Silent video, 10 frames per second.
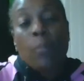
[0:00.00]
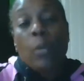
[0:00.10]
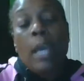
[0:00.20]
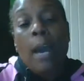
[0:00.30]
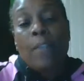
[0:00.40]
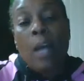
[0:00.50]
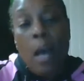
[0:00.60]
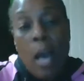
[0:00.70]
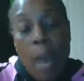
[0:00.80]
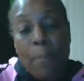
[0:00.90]
And we have to
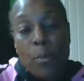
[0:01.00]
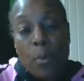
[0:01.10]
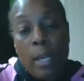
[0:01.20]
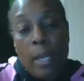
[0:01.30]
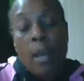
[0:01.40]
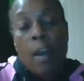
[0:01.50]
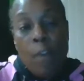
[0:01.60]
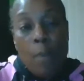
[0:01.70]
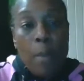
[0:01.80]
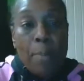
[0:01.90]
operate
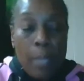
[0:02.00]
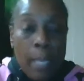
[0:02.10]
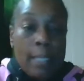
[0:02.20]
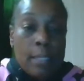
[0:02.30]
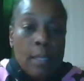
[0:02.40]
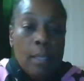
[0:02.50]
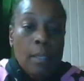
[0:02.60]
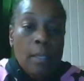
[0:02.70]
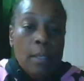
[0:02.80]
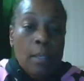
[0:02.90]
from a place
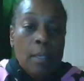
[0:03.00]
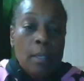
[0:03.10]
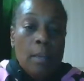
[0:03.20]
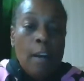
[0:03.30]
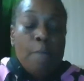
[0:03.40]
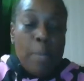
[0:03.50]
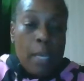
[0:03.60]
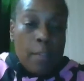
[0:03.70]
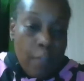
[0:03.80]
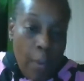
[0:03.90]
of
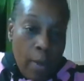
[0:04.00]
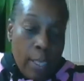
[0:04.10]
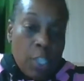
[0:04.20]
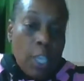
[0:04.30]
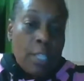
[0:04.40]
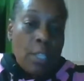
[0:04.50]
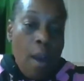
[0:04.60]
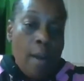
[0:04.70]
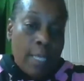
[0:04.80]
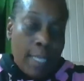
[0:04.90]
being fair and just
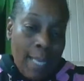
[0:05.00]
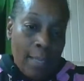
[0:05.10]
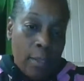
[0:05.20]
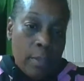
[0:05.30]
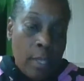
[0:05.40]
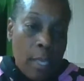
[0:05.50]
ourselves.